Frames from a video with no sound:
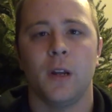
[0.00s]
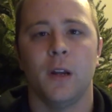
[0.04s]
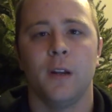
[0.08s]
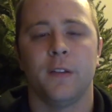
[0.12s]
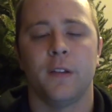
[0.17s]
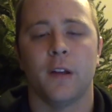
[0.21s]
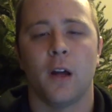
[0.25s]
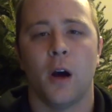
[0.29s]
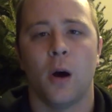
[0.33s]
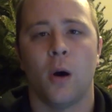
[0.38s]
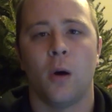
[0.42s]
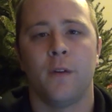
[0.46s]

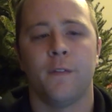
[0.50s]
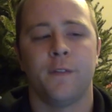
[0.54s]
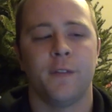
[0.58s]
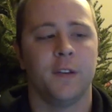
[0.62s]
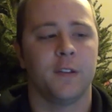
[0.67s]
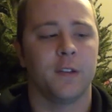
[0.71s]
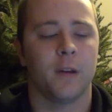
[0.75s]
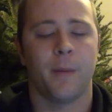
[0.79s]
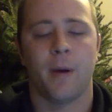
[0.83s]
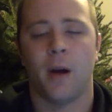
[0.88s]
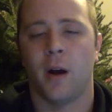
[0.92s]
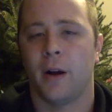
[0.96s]
So if you
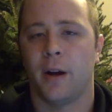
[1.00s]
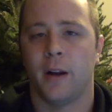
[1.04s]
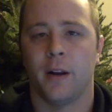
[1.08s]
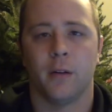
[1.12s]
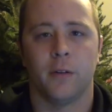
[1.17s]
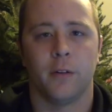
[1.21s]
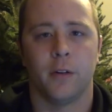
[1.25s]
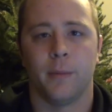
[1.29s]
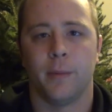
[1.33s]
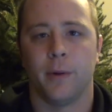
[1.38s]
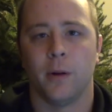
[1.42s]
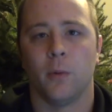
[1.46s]
somehow get a
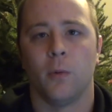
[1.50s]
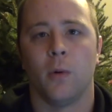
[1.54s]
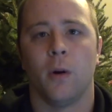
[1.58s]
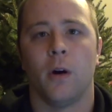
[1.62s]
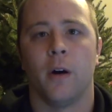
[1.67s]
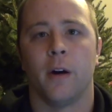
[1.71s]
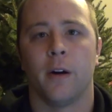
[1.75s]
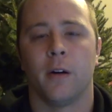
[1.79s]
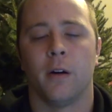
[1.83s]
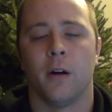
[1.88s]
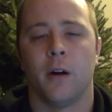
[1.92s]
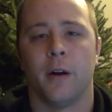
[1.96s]
little bit of
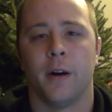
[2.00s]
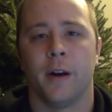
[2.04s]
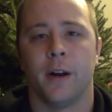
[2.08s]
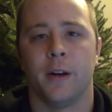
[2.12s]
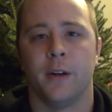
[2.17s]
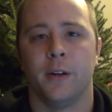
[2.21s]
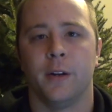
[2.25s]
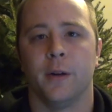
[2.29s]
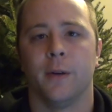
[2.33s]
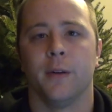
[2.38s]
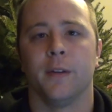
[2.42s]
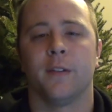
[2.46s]
water on it,
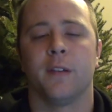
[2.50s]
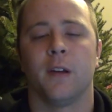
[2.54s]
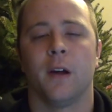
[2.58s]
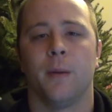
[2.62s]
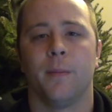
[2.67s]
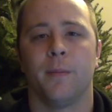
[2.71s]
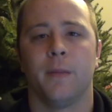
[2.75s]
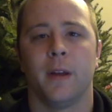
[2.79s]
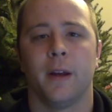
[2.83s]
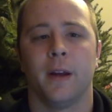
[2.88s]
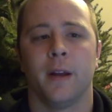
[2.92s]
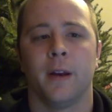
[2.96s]
you're doing
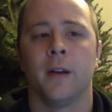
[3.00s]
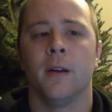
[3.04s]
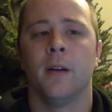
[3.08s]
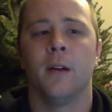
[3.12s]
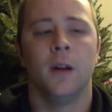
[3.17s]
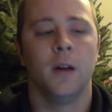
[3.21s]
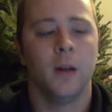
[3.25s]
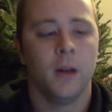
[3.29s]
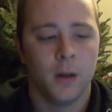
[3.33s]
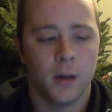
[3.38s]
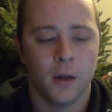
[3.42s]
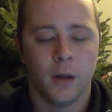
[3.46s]
something,
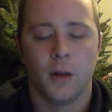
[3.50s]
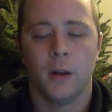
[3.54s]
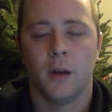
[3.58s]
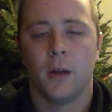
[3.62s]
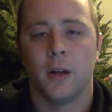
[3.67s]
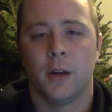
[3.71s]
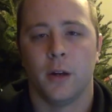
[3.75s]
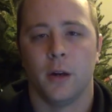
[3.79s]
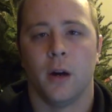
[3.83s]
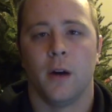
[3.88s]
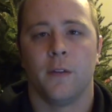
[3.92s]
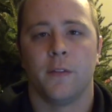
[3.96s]

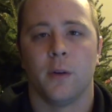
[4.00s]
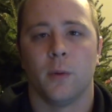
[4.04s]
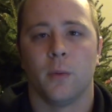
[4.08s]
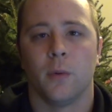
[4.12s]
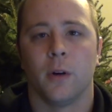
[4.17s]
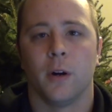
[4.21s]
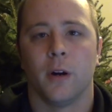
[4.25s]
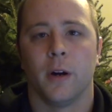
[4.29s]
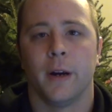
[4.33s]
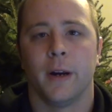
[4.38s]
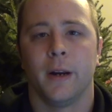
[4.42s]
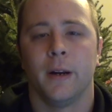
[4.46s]
you don't have to
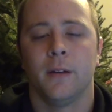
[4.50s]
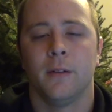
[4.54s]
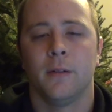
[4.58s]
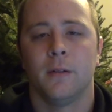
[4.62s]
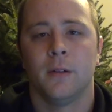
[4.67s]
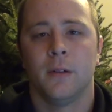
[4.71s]
worry.